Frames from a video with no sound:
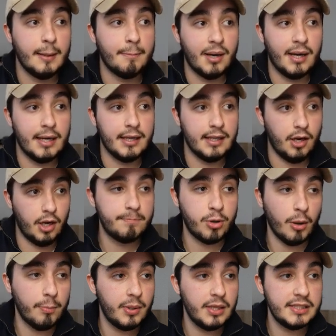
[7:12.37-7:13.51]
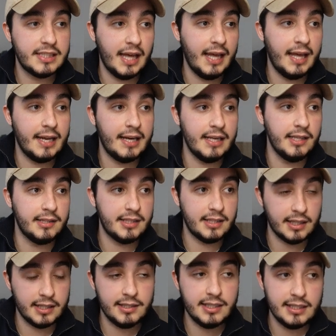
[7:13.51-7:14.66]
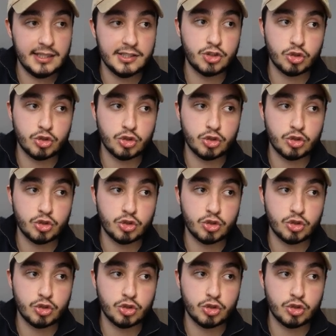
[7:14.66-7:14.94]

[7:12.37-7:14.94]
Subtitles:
by properties that had a cleanliness